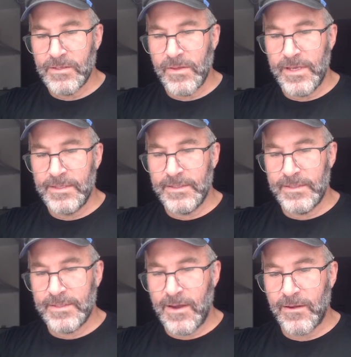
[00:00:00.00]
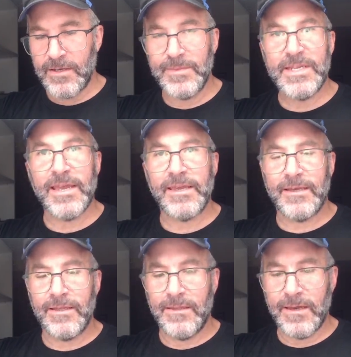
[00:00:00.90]
So these are going to be
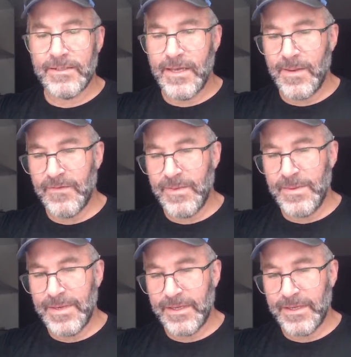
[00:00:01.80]
taking a lot of time for me